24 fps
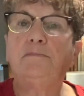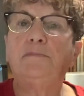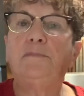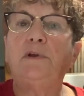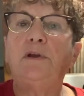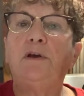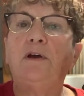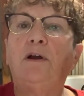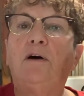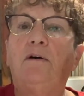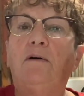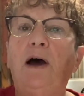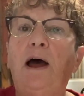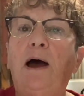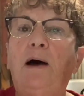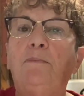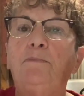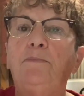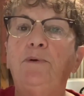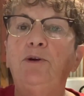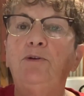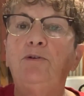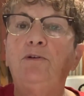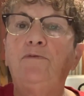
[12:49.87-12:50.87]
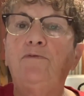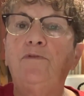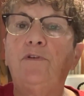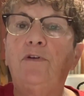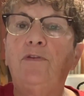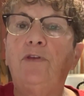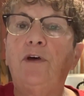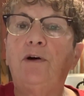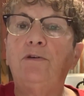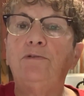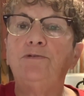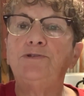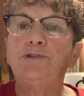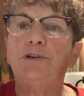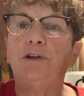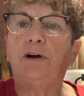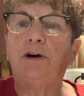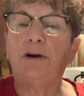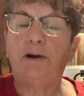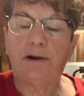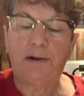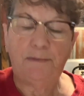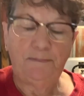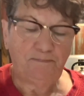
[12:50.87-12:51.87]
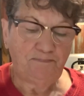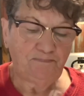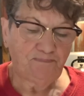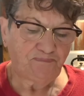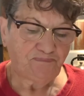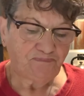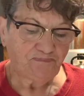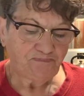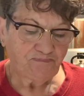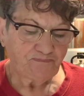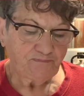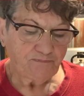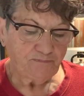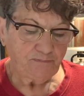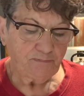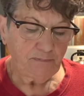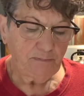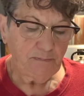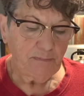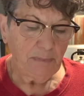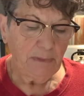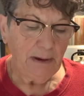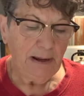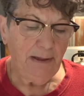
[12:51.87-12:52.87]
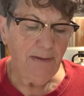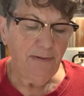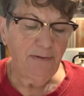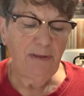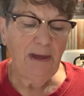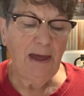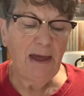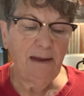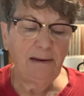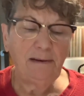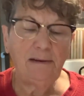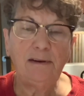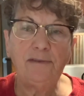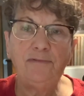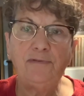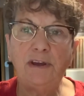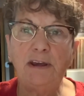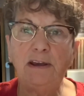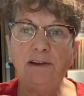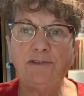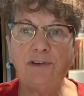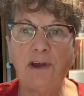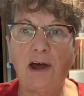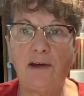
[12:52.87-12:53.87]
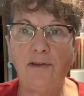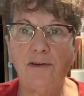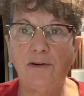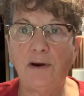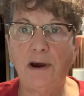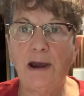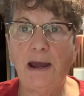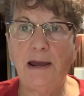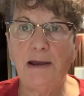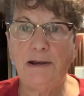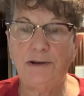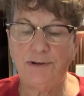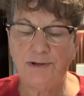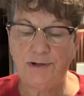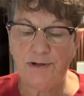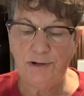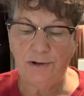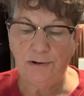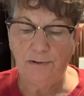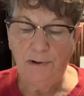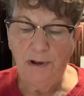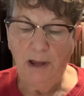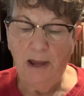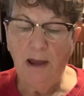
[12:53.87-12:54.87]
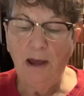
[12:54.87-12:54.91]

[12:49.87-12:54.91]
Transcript: you know, how beautiful those look that these other eggs do.